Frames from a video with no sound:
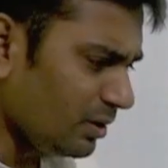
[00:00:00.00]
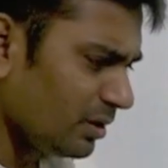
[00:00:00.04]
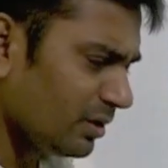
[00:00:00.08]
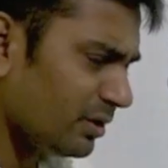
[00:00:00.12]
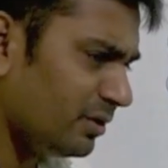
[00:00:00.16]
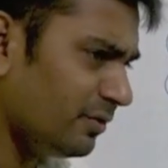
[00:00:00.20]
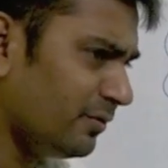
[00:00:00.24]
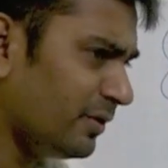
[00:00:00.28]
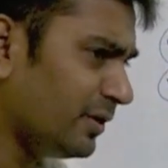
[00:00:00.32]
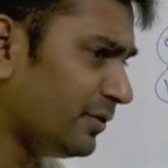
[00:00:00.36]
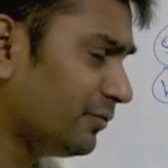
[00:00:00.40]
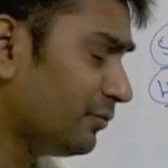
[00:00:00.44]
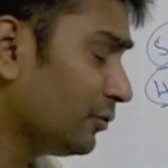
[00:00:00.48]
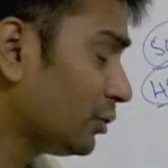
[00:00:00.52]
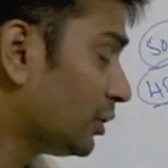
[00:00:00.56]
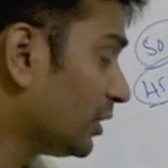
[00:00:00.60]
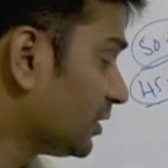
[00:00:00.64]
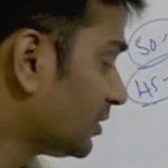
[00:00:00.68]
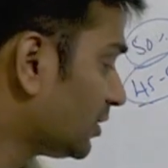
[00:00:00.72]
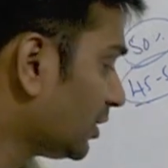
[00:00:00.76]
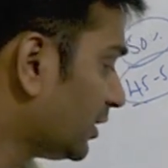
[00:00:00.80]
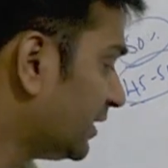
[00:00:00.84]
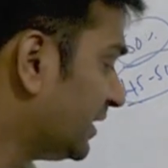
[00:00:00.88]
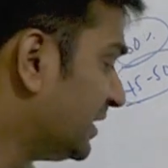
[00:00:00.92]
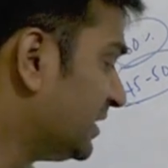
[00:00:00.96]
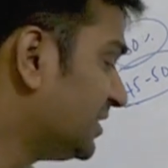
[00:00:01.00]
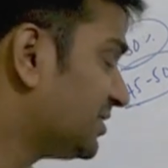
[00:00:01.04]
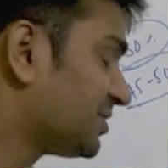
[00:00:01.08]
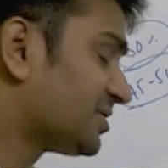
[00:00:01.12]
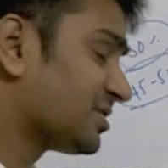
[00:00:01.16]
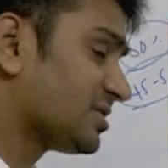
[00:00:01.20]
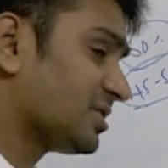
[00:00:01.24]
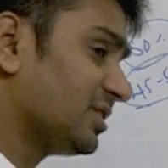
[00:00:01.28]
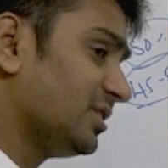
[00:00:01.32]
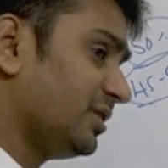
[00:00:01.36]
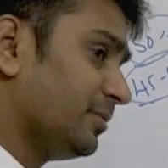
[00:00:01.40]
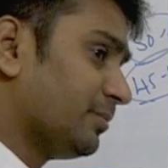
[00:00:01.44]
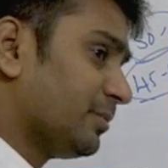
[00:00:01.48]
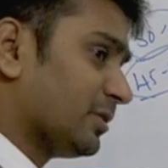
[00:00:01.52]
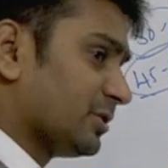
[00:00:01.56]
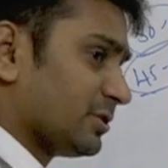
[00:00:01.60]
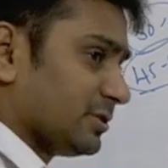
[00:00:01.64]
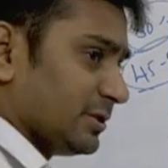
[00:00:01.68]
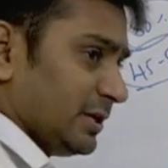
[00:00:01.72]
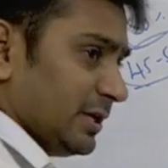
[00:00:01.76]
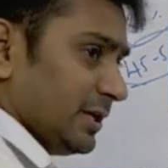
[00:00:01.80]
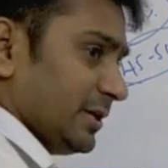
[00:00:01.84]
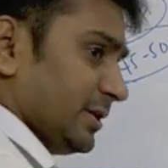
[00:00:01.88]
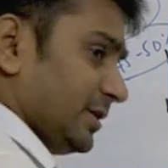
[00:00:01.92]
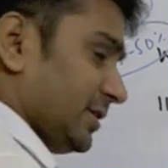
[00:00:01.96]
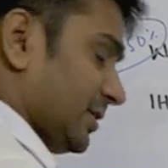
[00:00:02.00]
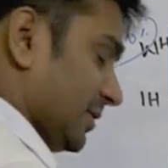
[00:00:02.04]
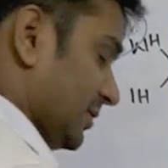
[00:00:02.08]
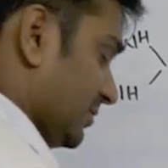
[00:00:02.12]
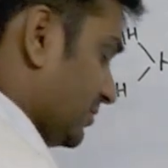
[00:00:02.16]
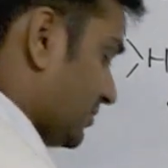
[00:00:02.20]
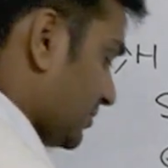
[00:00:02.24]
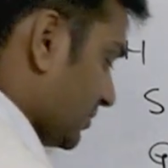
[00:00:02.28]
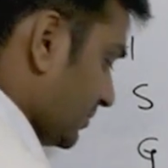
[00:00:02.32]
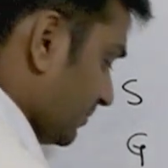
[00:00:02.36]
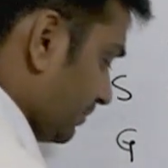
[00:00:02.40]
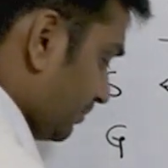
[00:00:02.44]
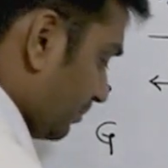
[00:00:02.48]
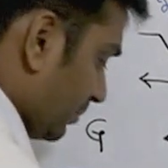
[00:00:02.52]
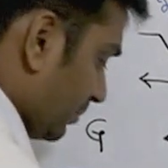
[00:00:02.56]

Even if you get the least in personality test,